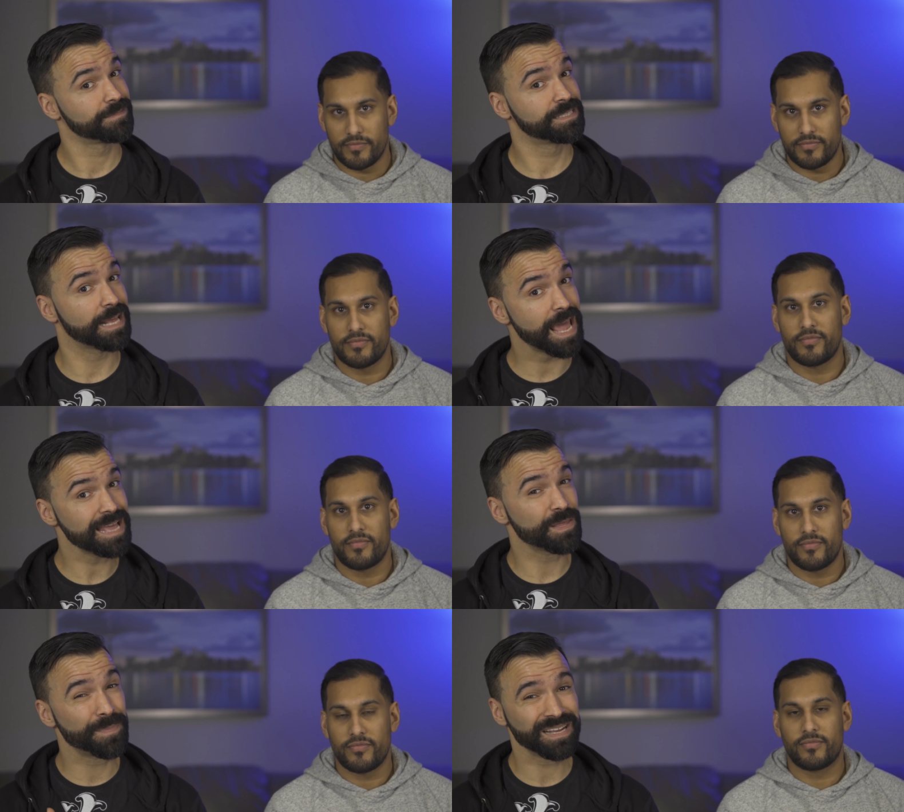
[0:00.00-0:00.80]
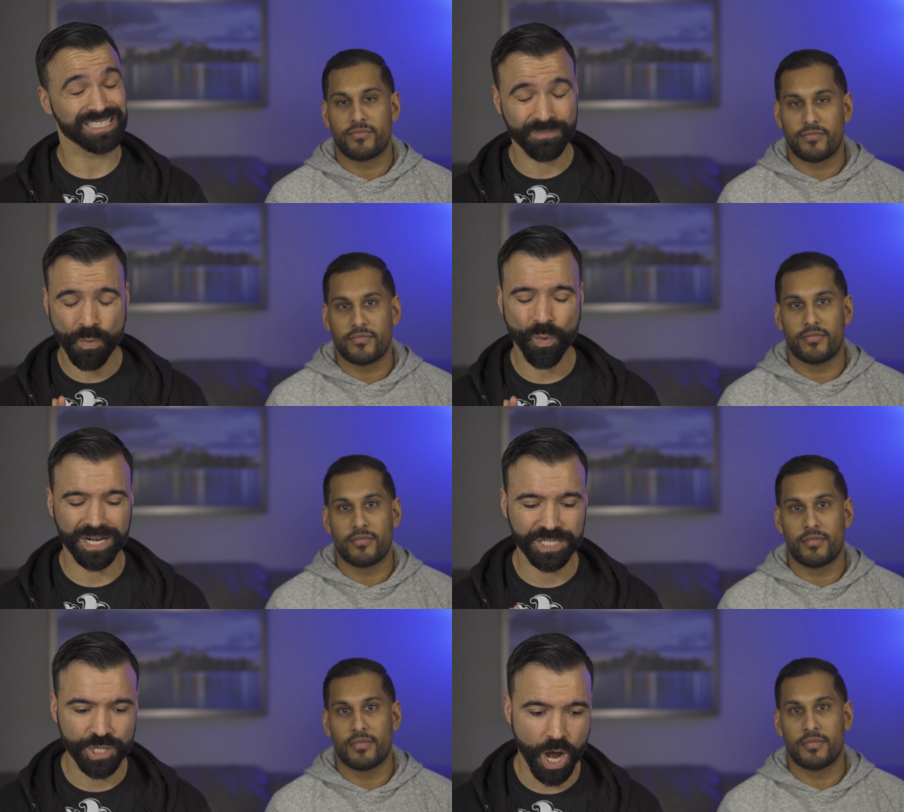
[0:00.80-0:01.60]
Speaker 1: Today, the biggest thing we
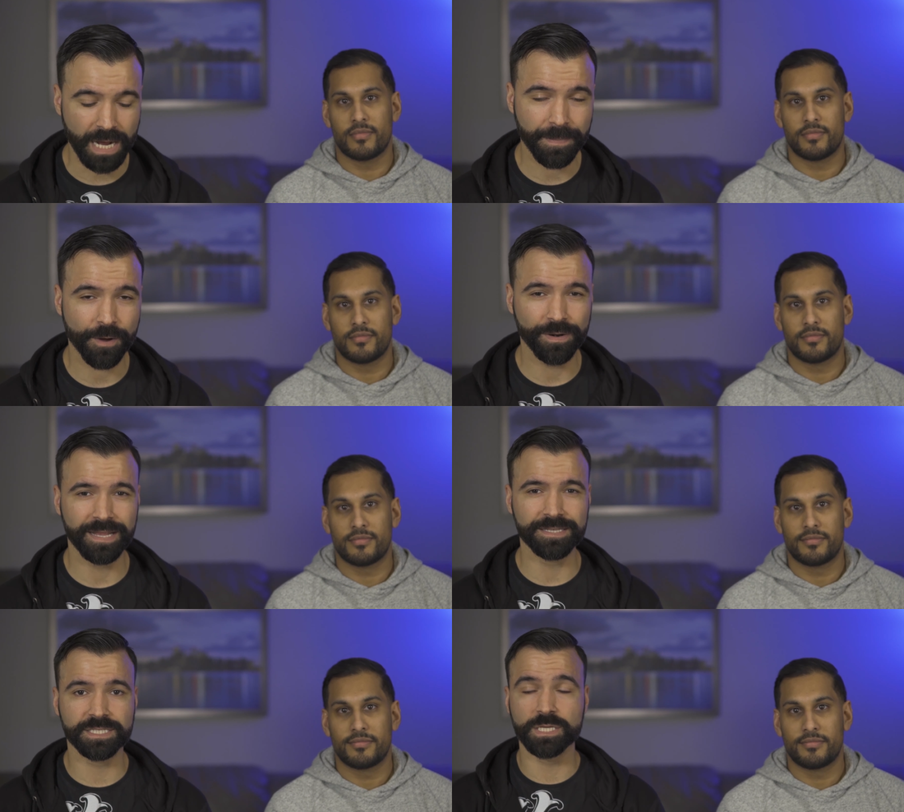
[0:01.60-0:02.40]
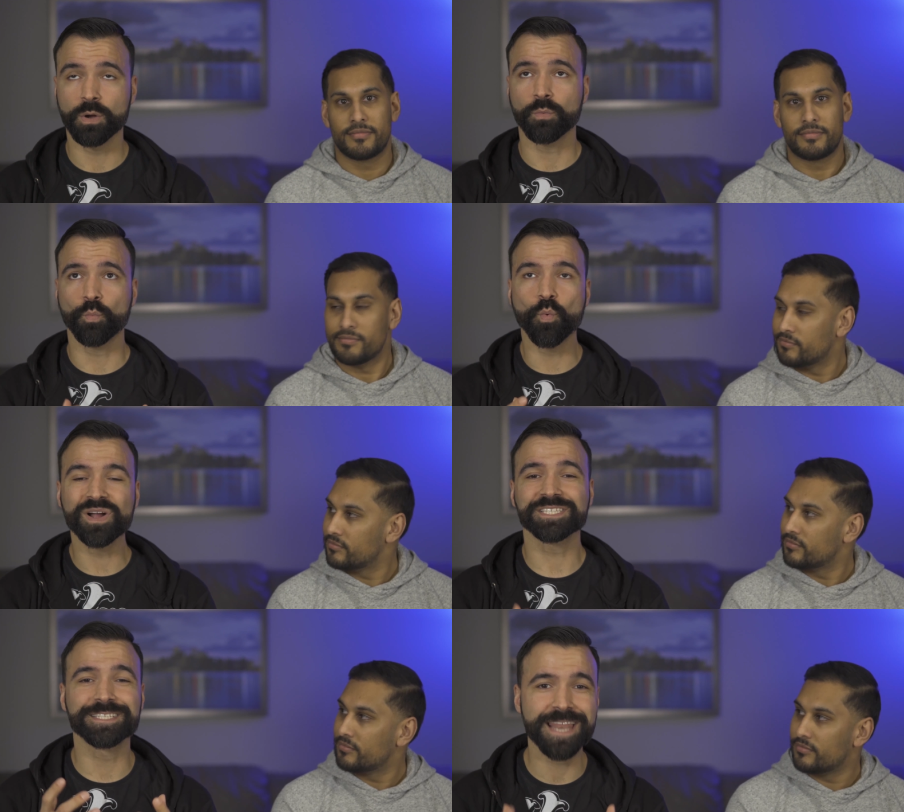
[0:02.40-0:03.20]
wanted to talk about is
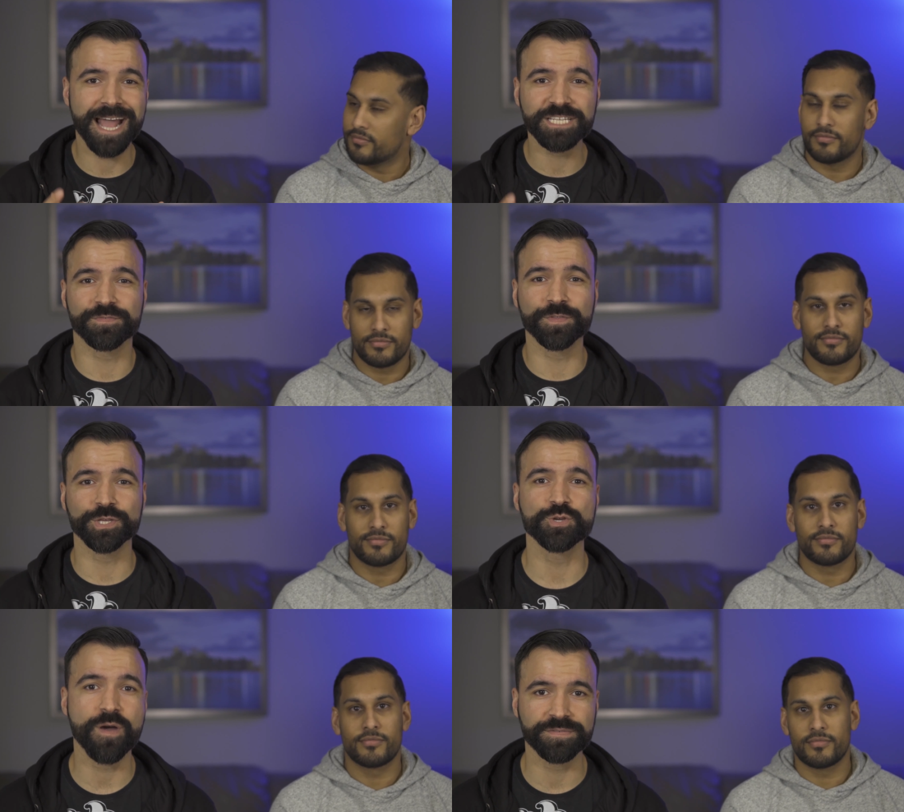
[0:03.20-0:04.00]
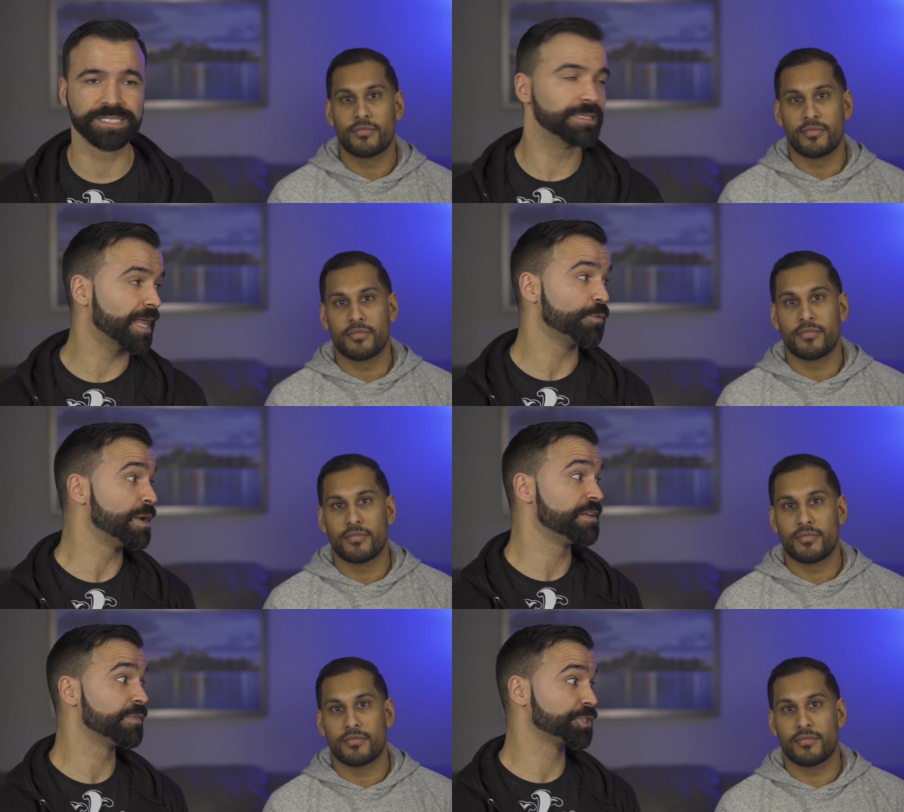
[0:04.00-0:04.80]
what's next for the U F C
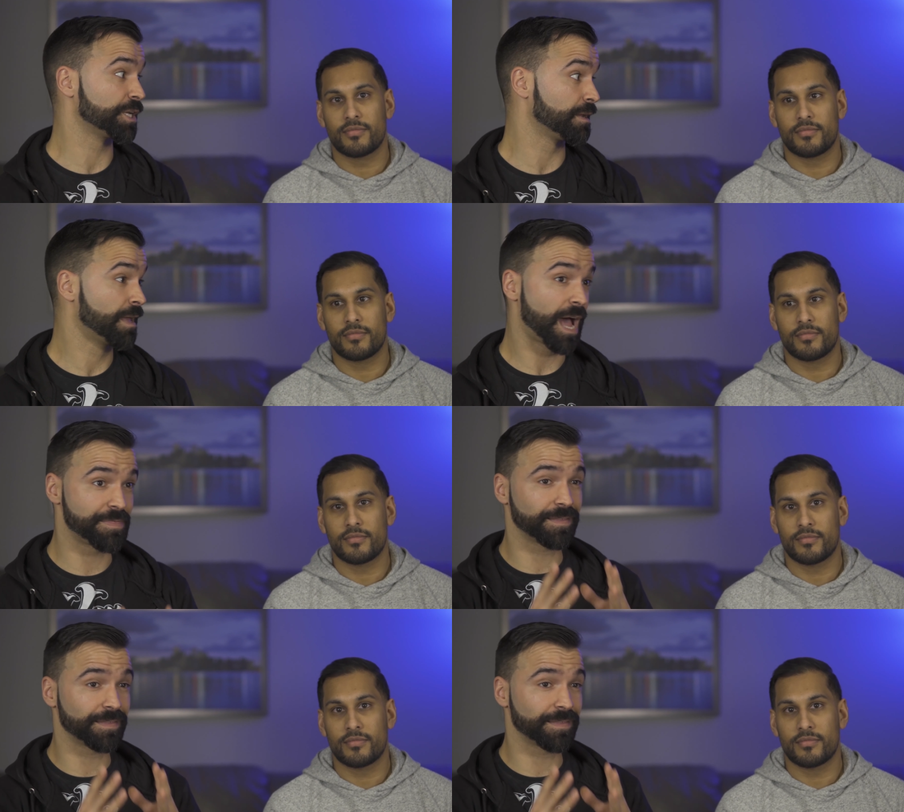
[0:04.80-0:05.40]
lightweight division. I